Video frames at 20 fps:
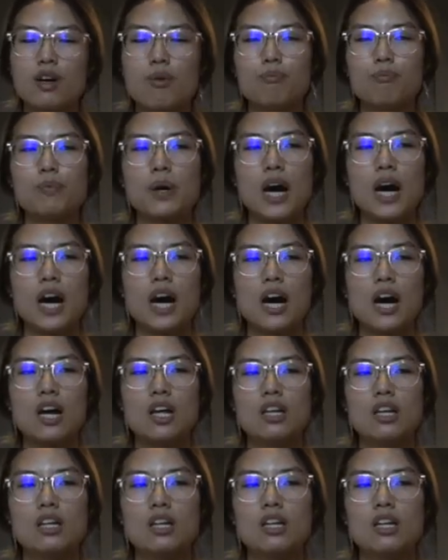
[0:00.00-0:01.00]

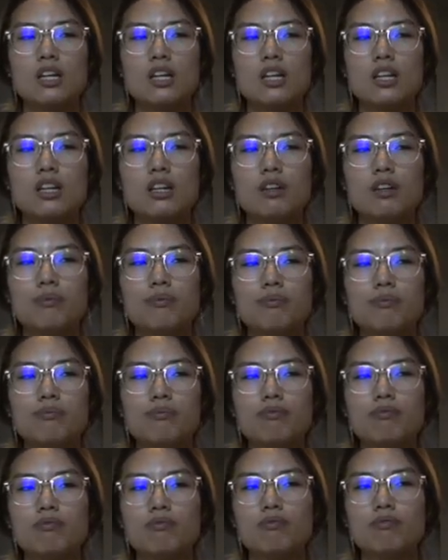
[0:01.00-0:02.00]
But
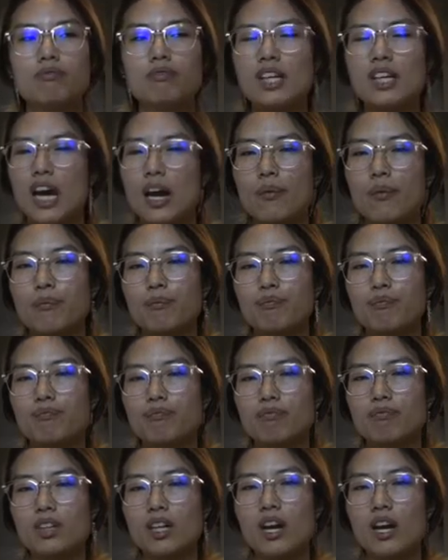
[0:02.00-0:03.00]
yeah,
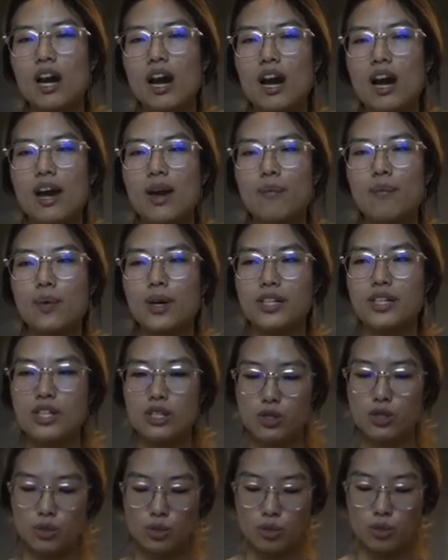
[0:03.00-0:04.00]
I
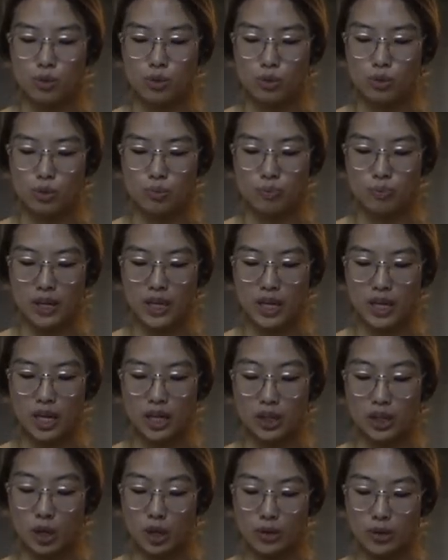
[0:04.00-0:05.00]
wanted to be
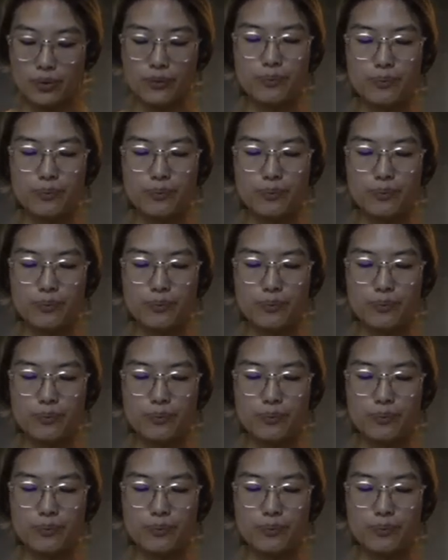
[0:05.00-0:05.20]
alone.